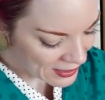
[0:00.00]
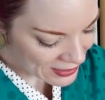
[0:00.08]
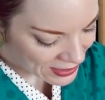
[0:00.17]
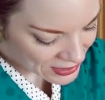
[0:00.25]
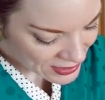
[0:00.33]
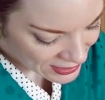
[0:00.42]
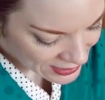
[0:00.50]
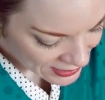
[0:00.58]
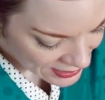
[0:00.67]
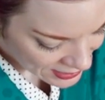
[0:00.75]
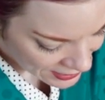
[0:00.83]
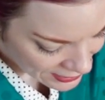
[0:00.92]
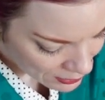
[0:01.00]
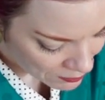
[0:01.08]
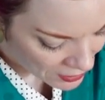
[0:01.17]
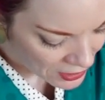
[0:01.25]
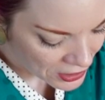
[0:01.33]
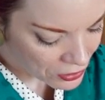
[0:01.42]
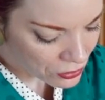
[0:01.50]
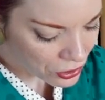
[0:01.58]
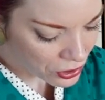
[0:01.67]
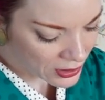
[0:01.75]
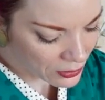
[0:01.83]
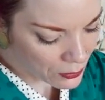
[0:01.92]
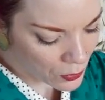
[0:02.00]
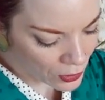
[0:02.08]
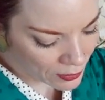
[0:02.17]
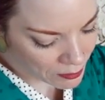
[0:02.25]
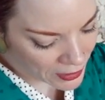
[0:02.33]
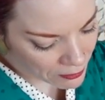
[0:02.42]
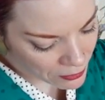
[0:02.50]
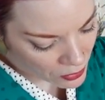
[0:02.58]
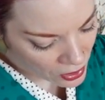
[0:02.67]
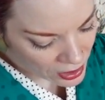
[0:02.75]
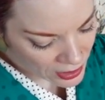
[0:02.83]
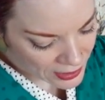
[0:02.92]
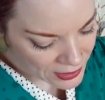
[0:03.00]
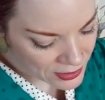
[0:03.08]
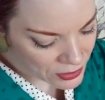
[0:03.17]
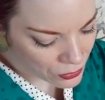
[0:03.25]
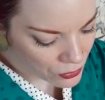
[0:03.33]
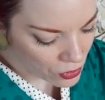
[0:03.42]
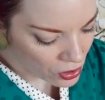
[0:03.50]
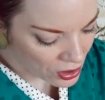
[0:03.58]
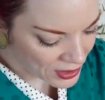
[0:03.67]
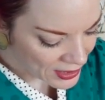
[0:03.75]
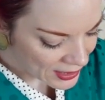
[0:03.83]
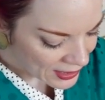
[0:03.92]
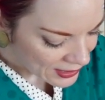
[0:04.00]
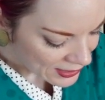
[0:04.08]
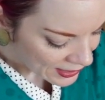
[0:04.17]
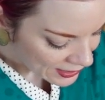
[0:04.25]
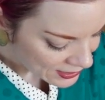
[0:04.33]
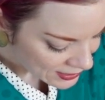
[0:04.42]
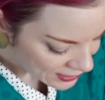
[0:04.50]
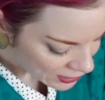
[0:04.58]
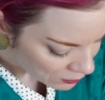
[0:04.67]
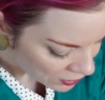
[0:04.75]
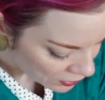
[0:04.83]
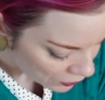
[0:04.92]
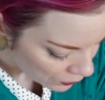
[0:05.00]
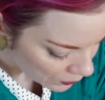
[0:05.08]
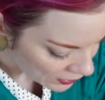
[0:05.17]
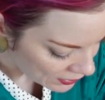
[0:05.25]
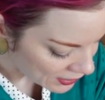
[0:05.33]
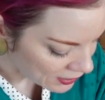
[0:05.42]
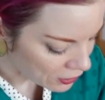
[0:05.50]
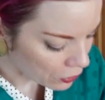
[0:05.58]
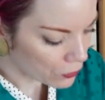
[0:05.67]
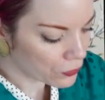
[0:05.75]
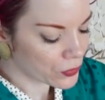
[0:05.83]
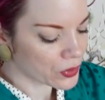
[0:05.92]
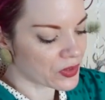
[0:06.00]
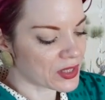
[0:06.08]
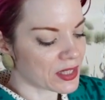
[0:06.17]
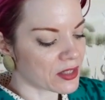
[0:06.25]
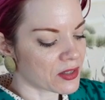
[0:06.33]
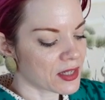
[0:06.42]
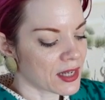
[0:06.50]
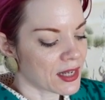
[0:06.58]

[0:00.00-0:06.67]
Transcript: They still exist, but are usually worn by brides or kids' kimono when they go for their